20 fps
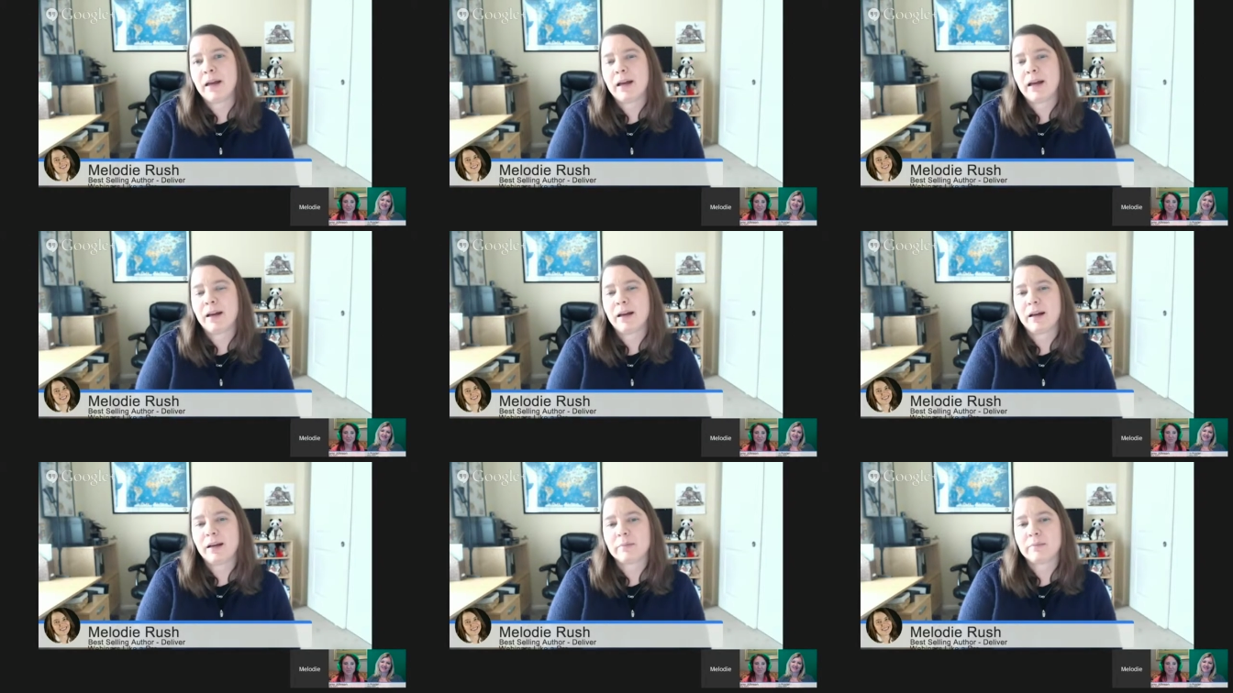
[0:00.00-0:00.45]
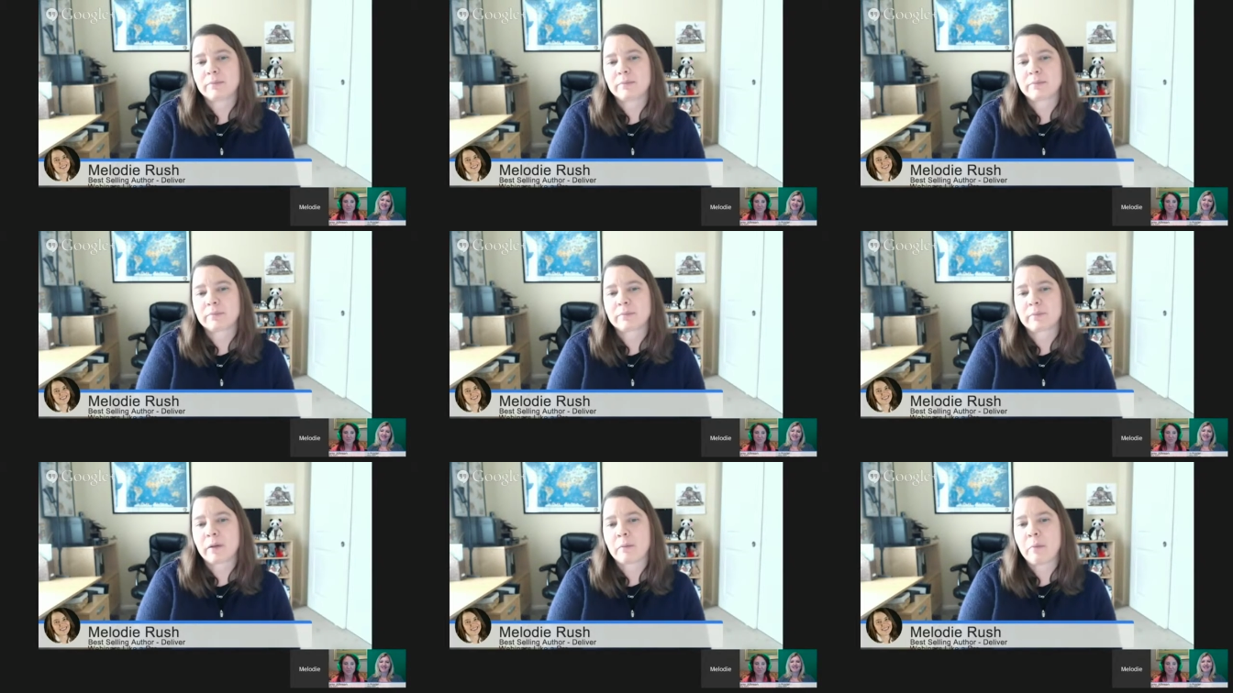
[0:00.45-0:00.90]

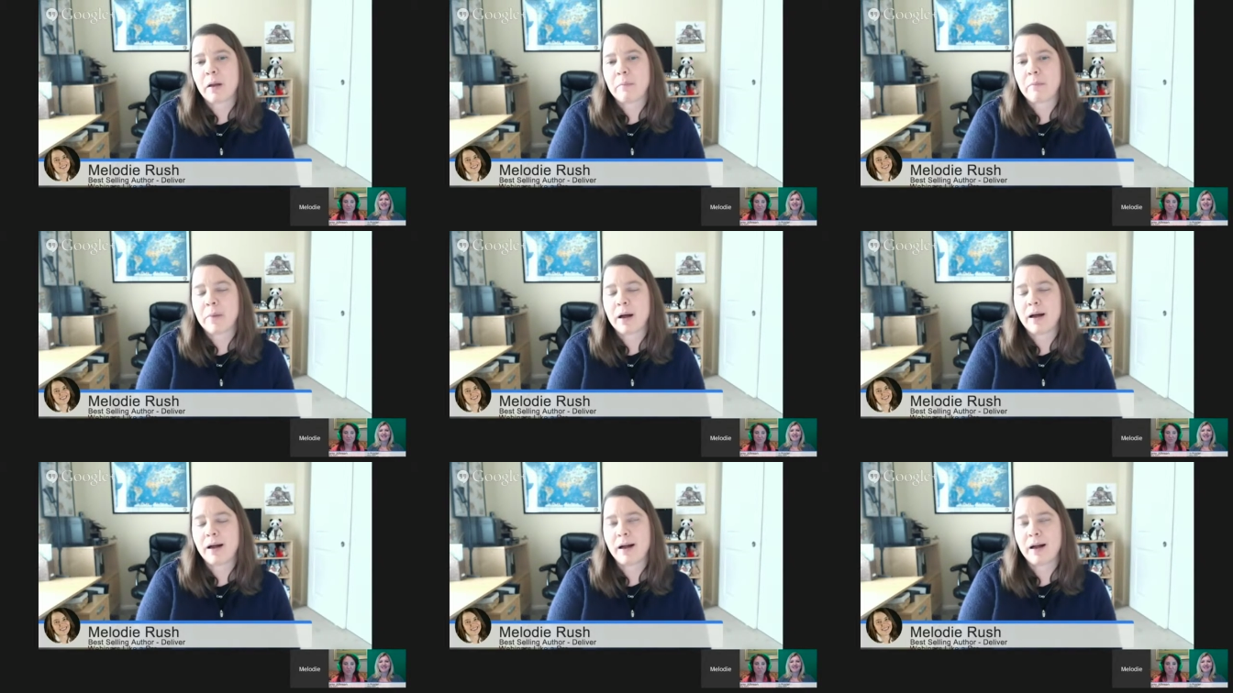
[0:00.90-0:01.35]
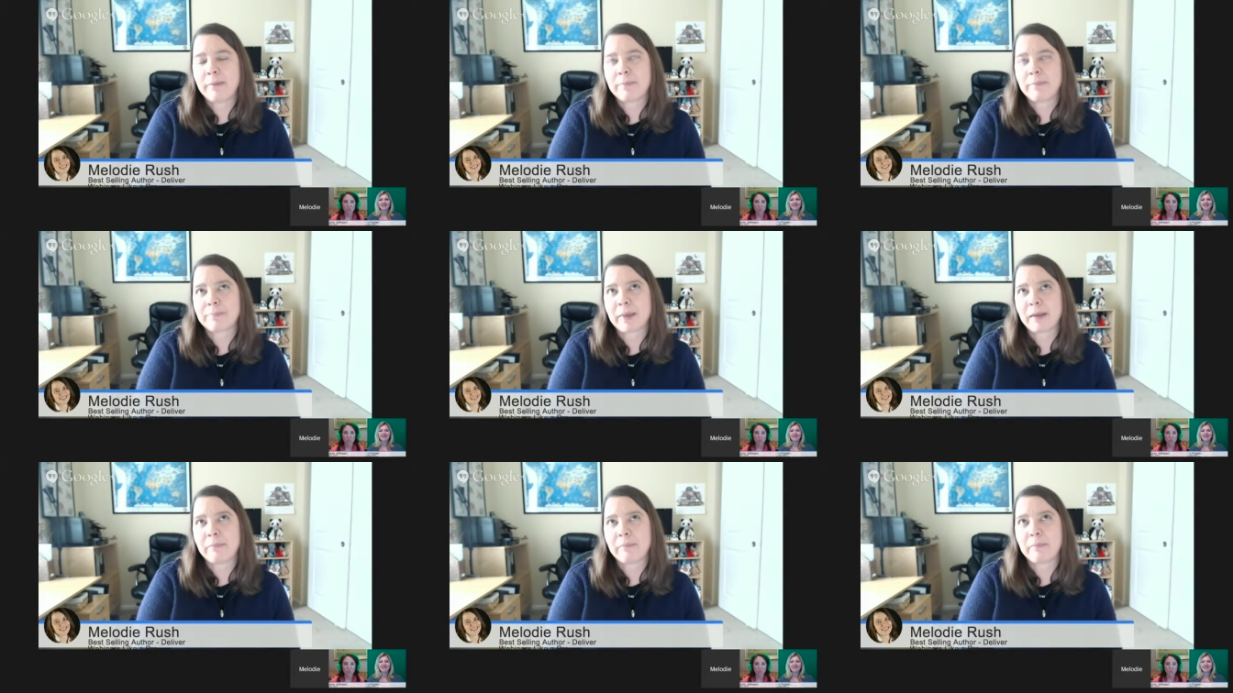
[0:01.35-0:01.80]
my
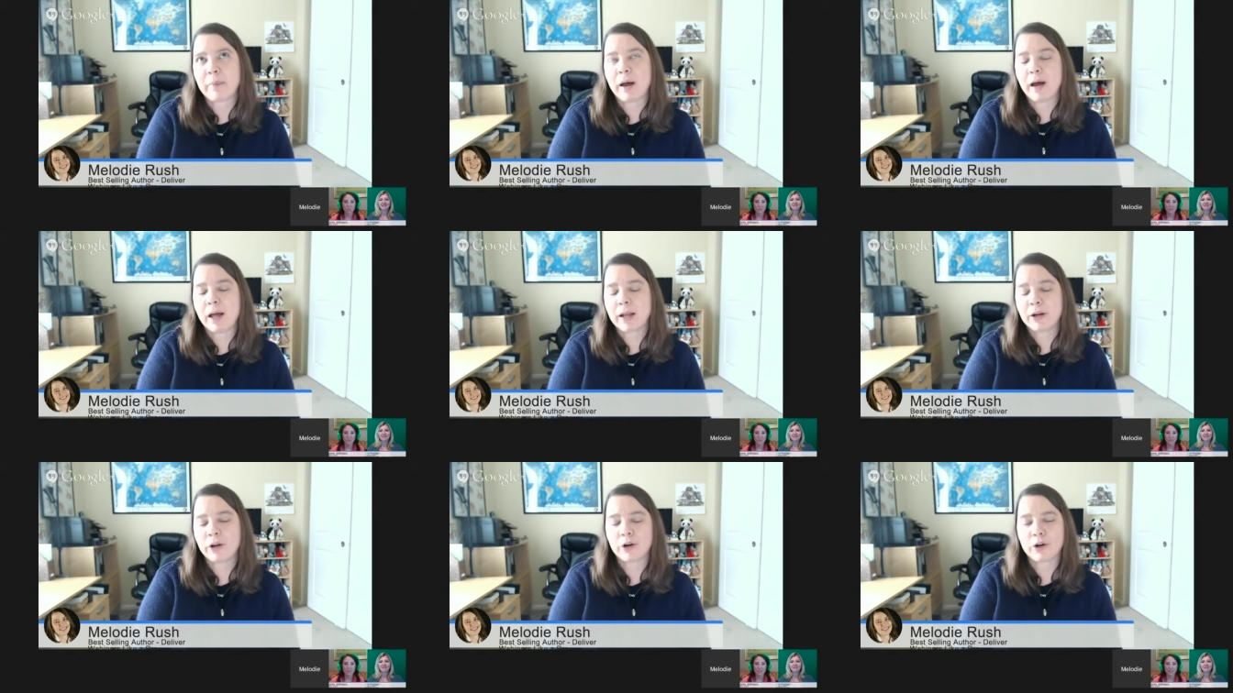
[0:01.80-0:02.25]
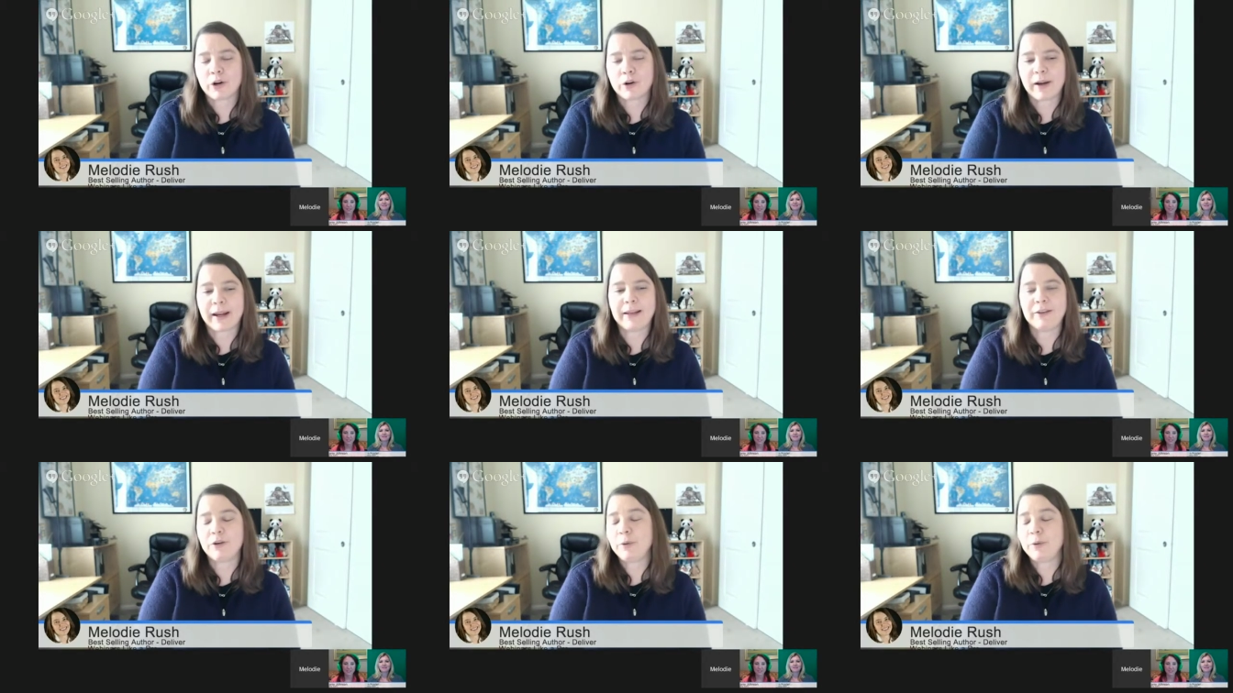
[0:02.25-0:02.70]
mom, I bought her a
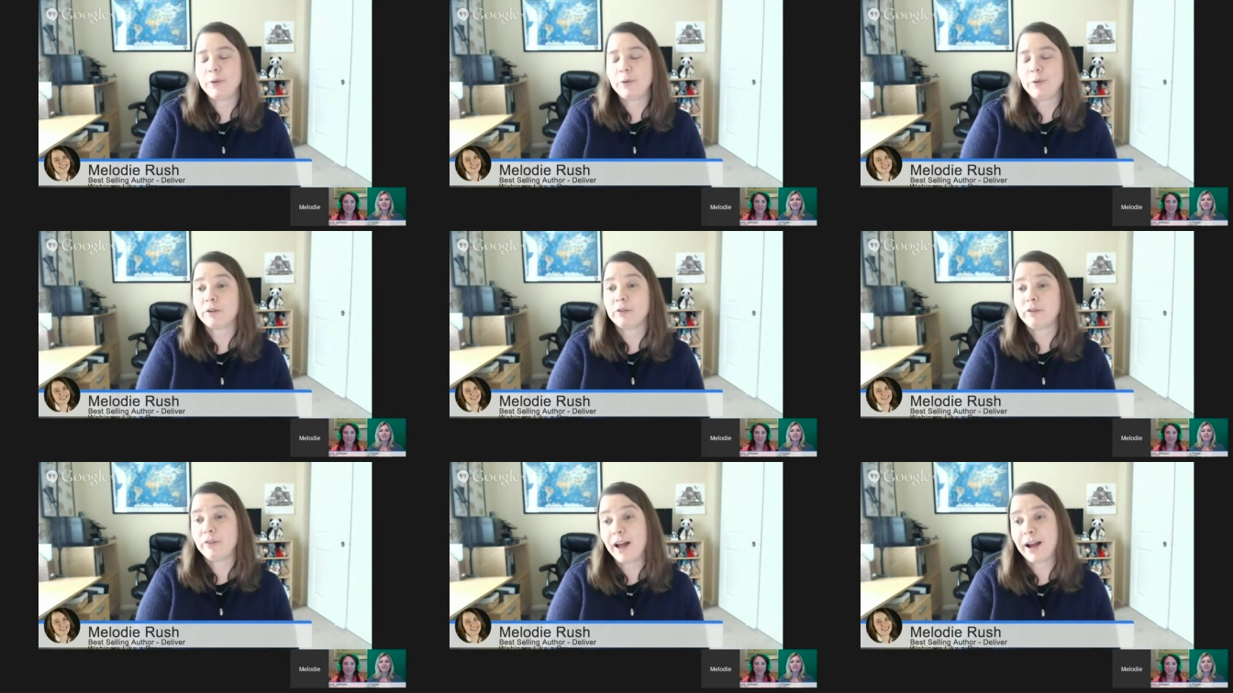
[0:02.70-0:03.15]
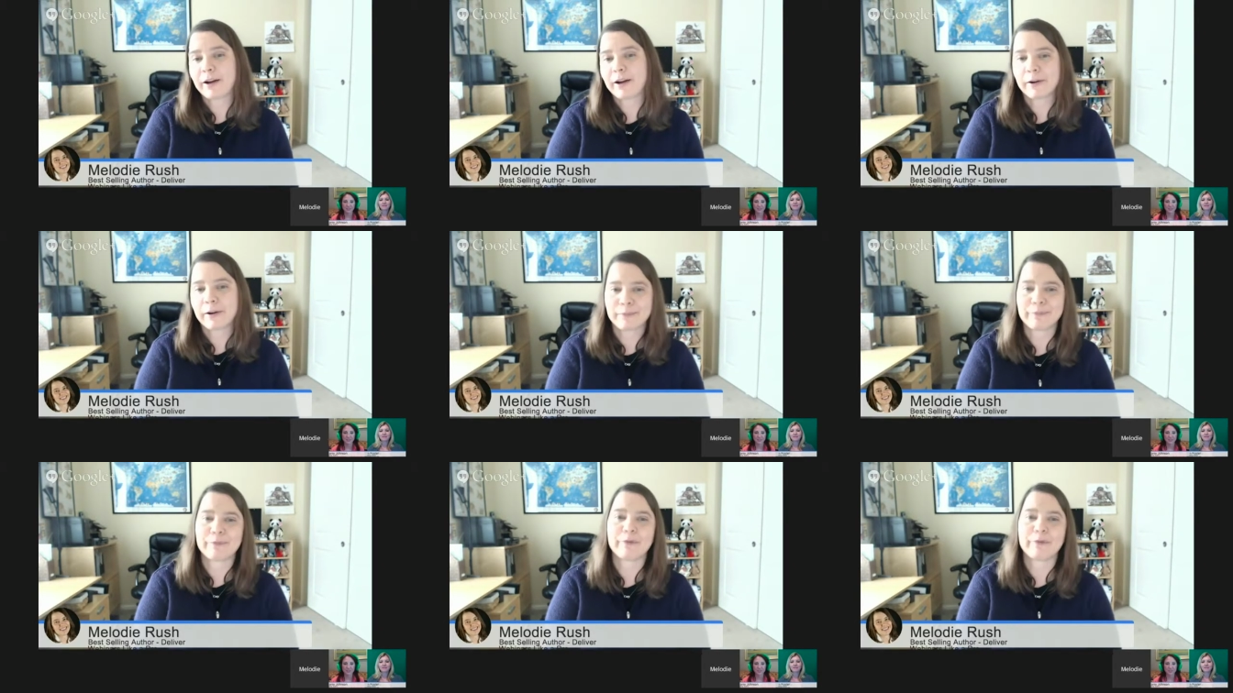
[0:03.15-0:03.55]
new Kindle Fire